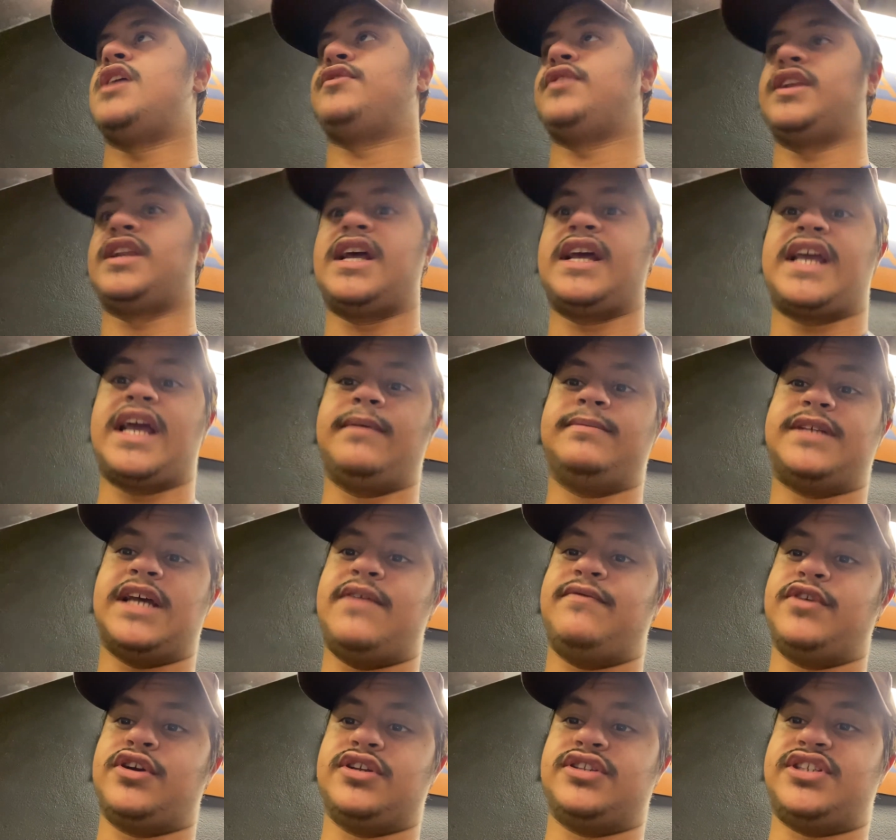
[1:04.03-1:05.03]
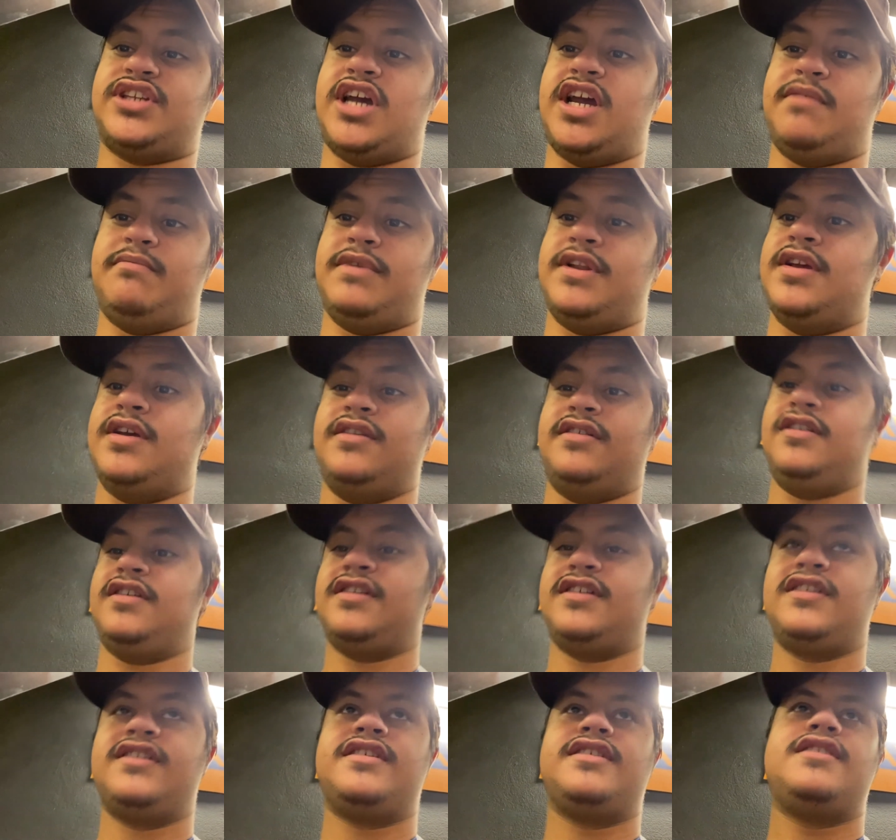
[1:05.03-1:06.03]
think they came to have a good time, but
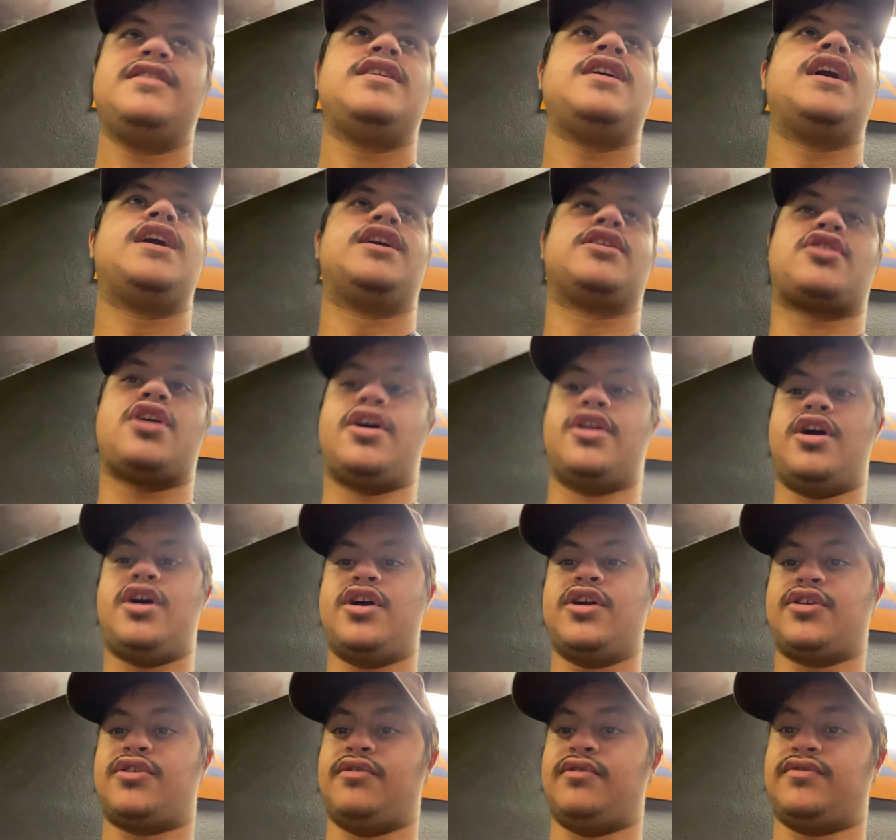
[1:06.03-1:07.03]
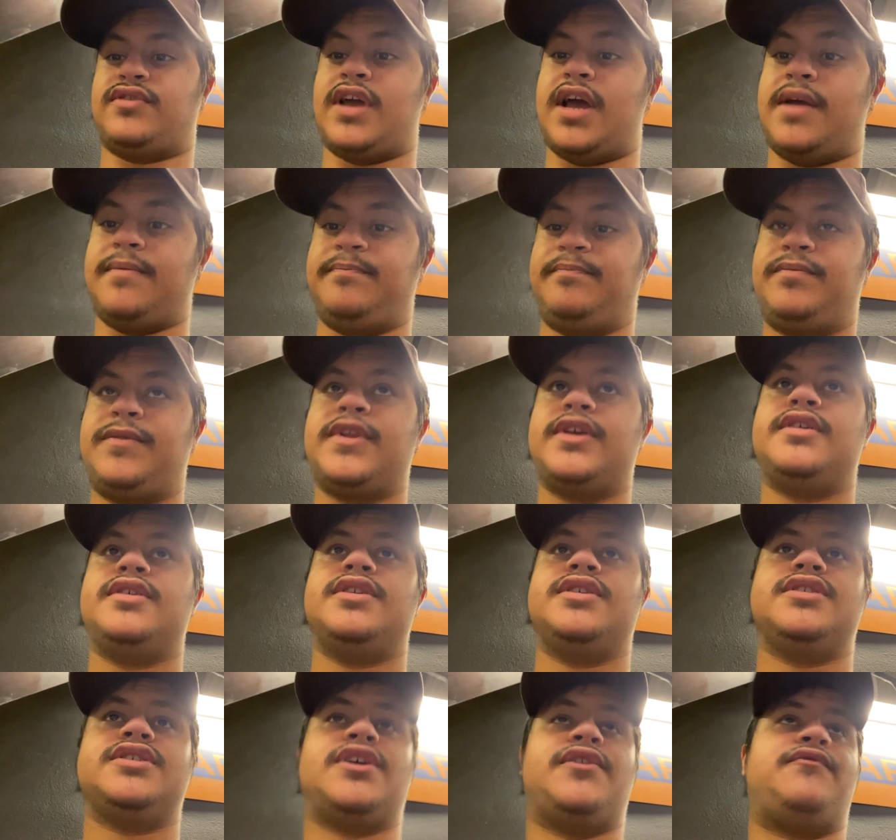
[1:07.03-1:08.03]
and I can't argue with
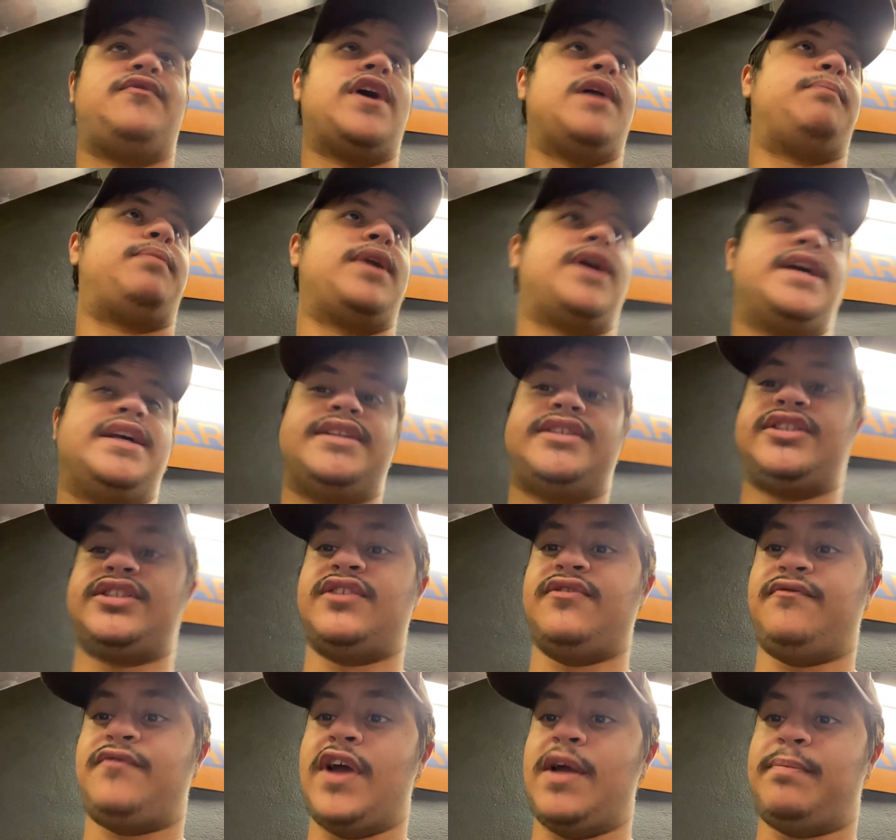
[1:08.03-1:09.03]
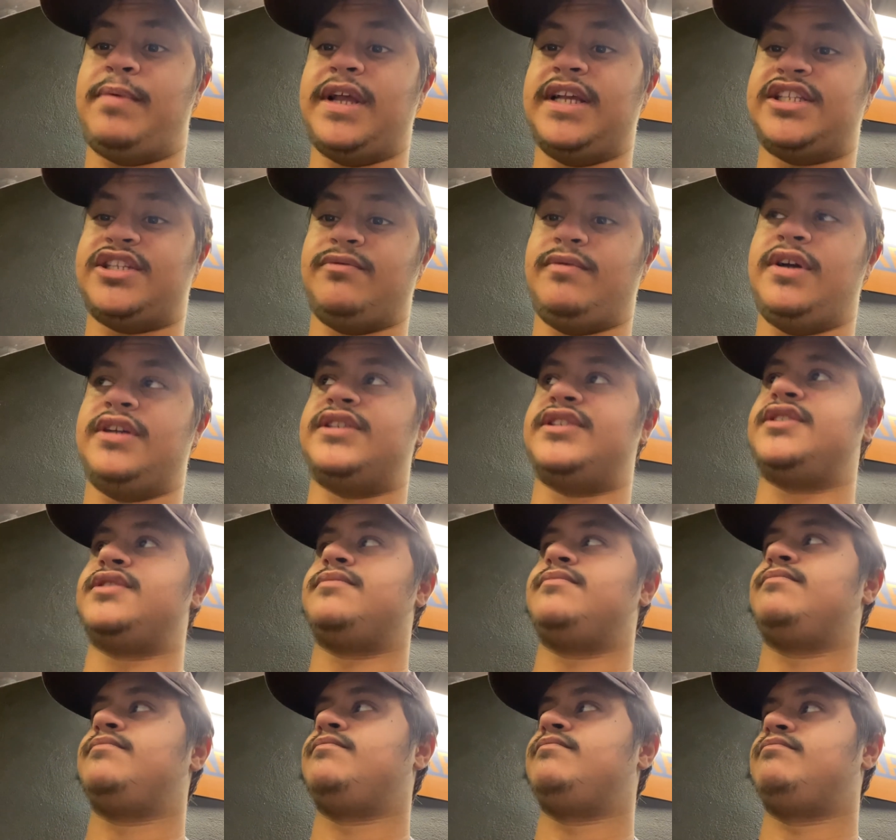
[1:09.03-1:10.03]
that. So fair play to us.
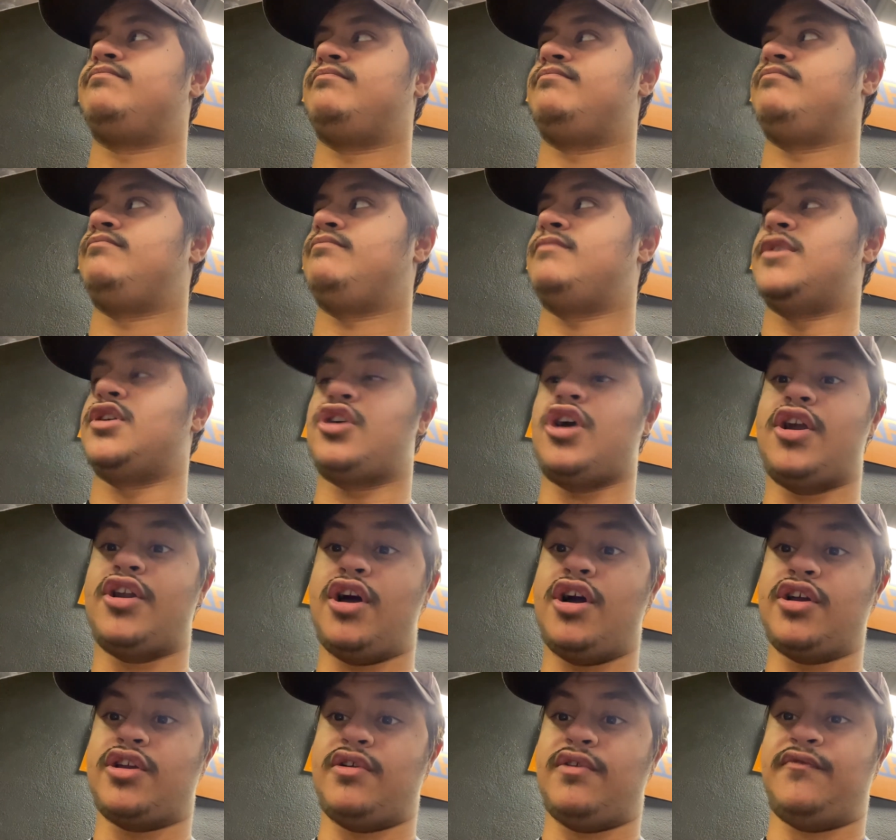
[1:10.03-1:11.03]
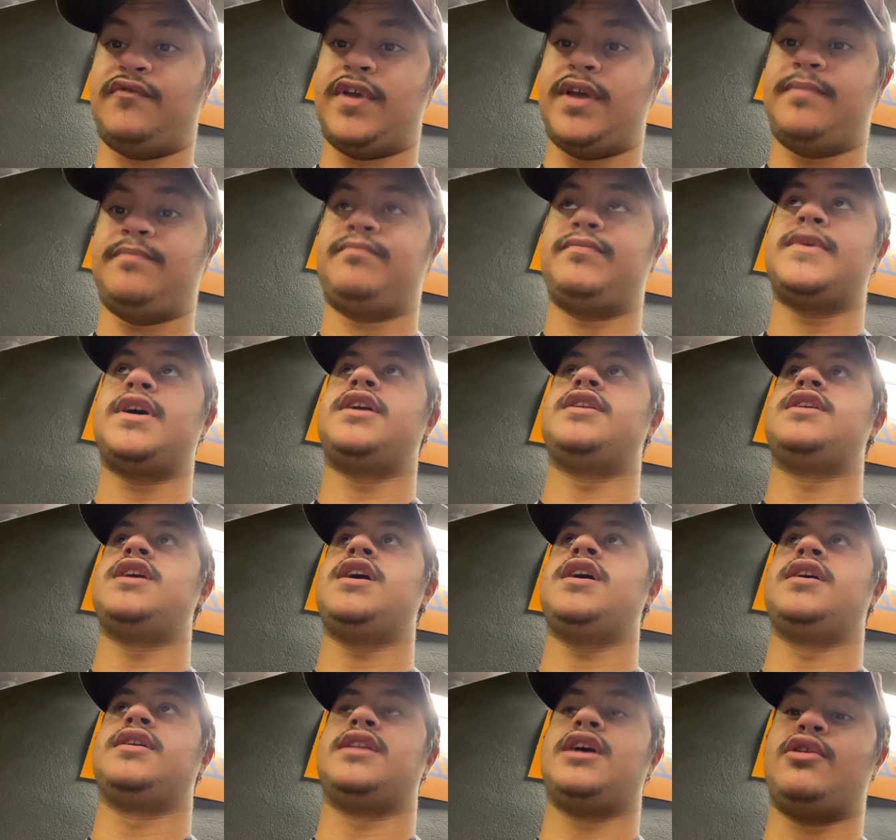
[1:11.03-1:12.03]
I can't argue with it. And
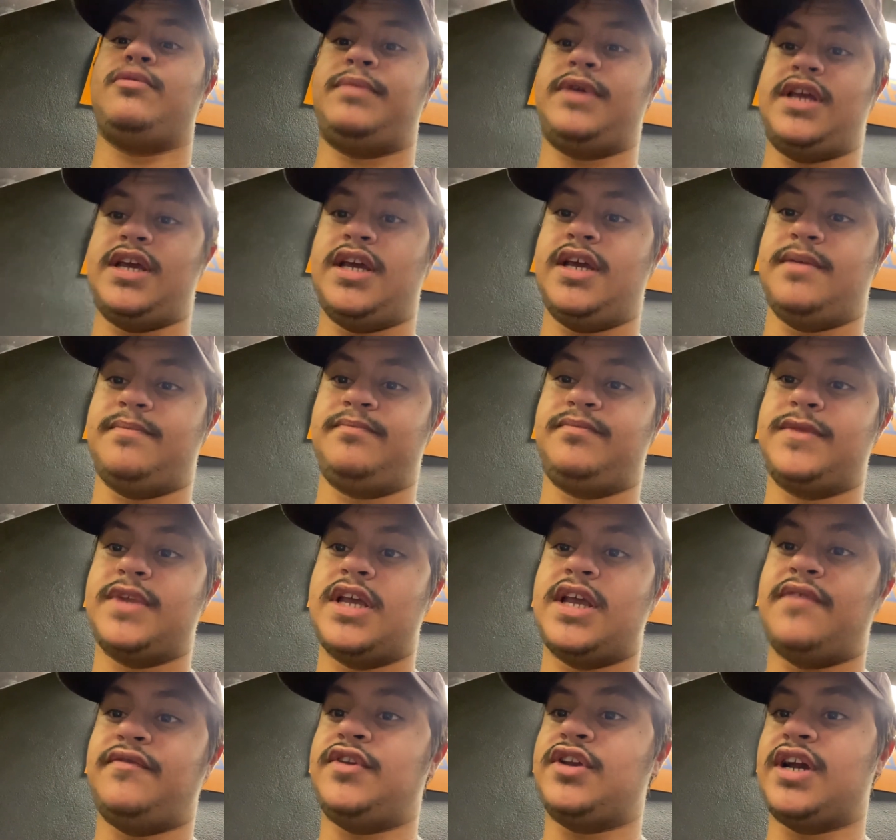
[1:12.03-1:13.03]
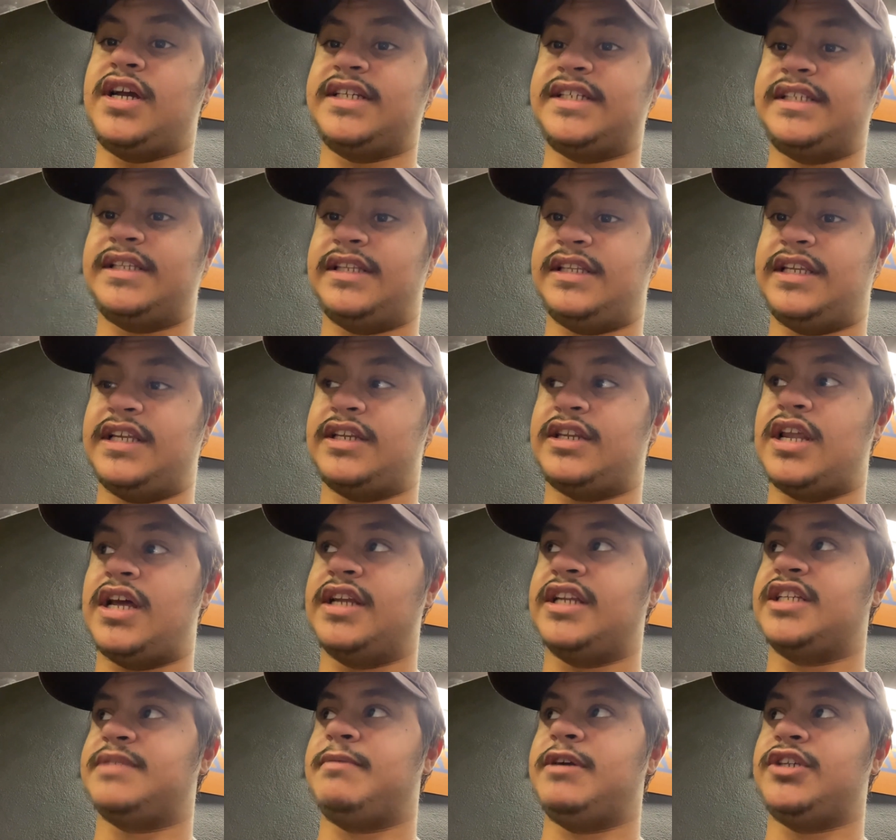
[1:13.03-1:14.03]
yeah, that'll be it. If you guys did
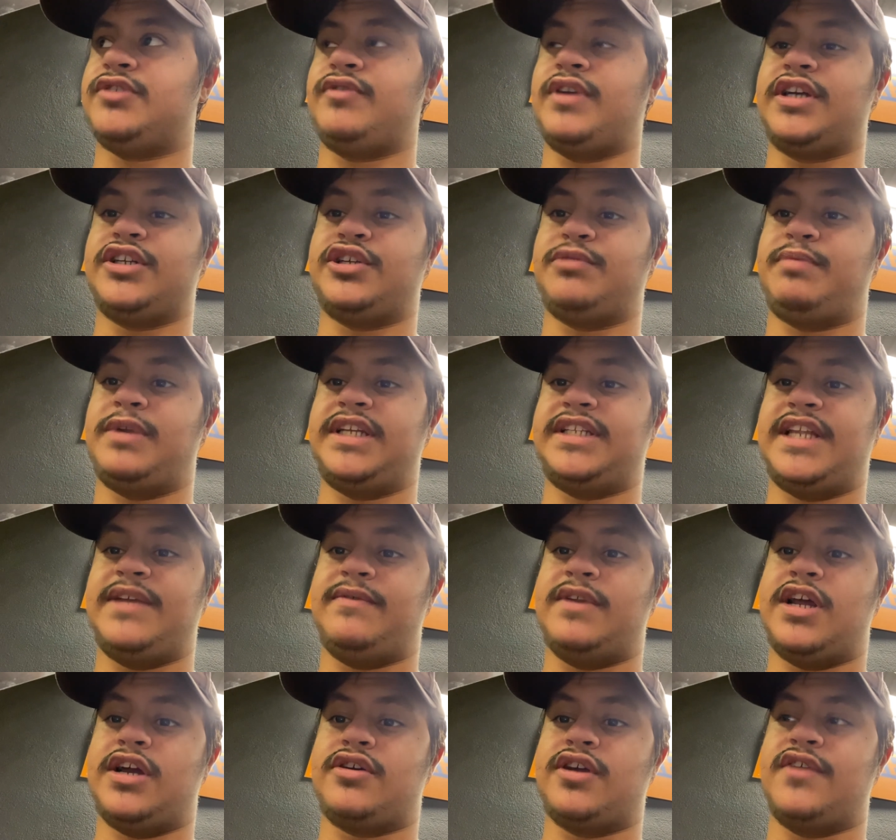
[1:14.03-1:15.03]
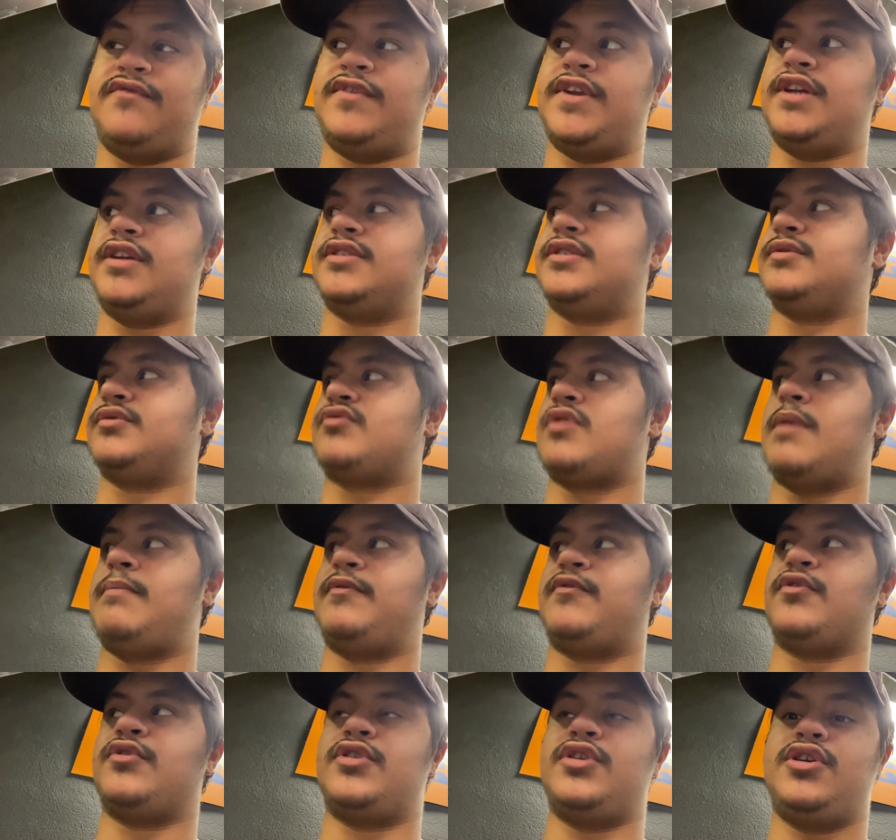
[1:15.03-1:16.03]
like this match reaction, please leave a like on the video, subscribe
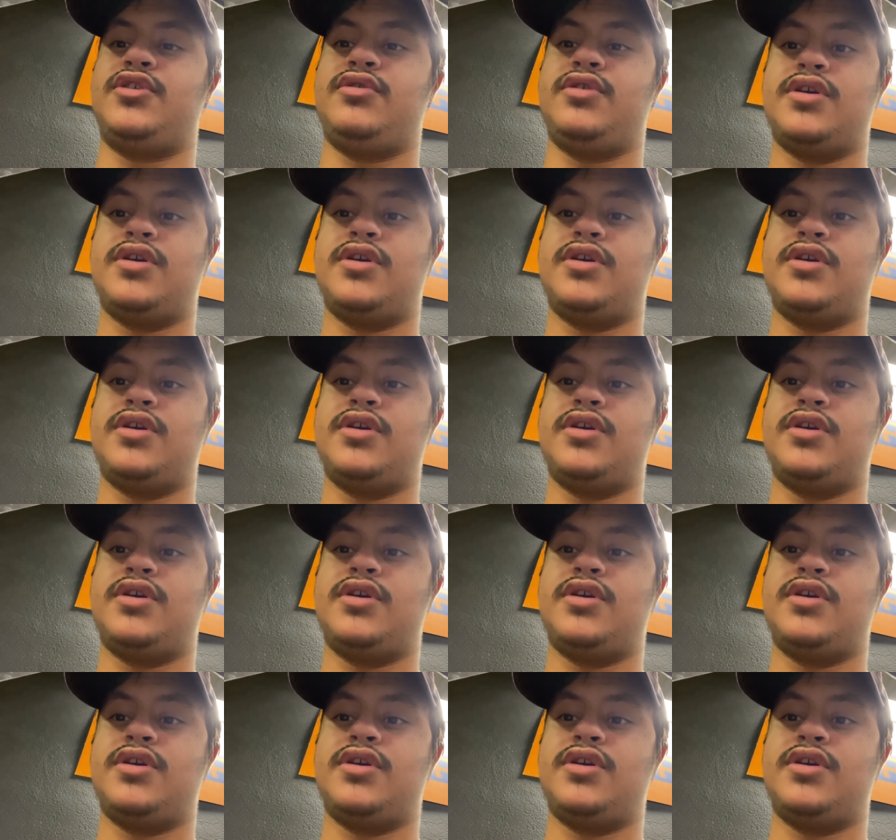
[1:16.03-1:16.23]
if you're new.